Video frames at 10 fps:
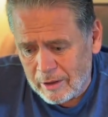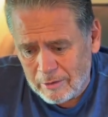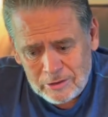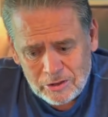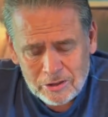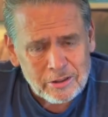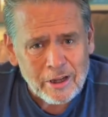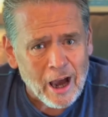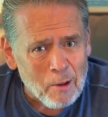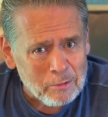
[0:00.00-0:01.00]
It was just the
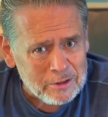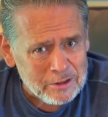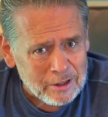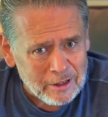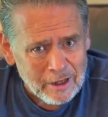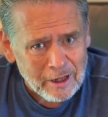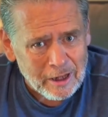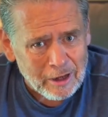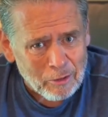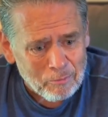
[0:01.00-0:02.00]
opposite.
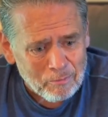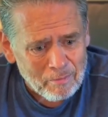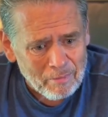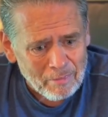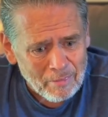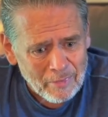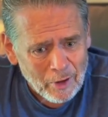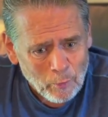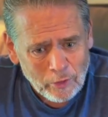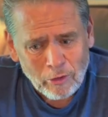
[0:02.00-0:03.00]

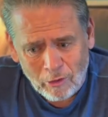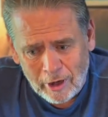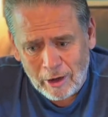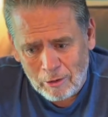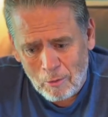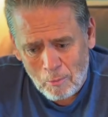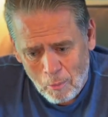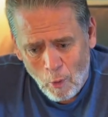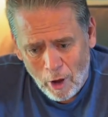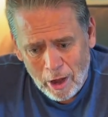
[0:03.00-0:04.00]
We turned out
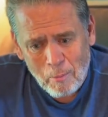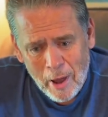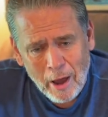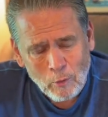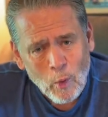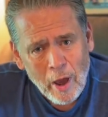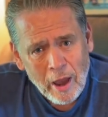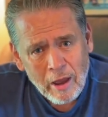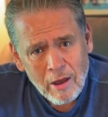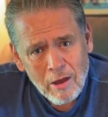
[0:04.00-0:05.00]
in a bad
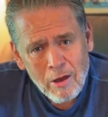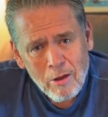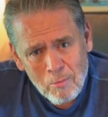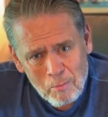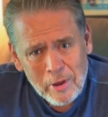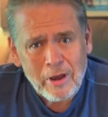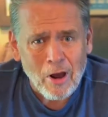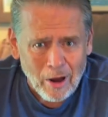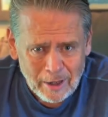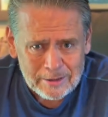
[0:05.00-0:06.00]
way
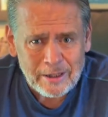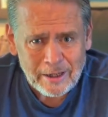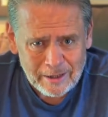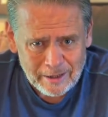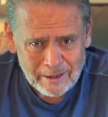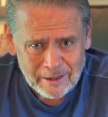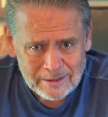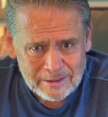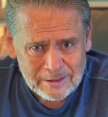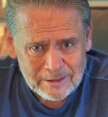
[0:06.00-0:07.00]
because he did
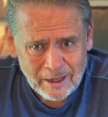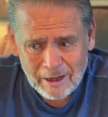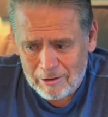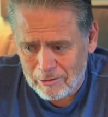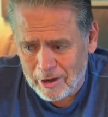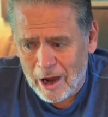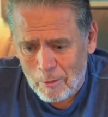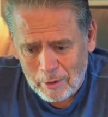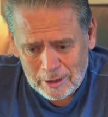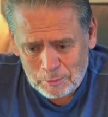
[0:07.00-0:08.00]
this. I have
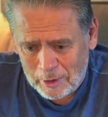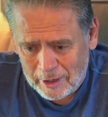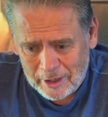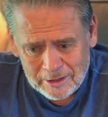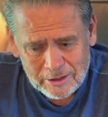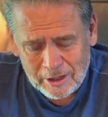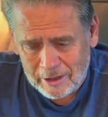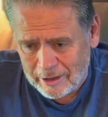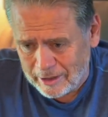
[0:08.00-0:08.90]
complex PTSD.